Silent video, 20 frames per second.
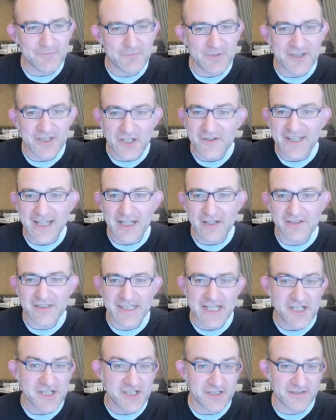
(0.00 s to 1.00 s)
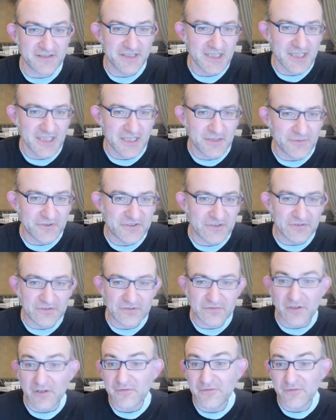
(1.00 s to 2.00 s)
with no calculation, was too
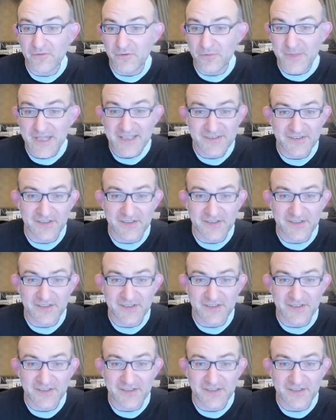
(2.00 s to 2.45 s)
strong for me.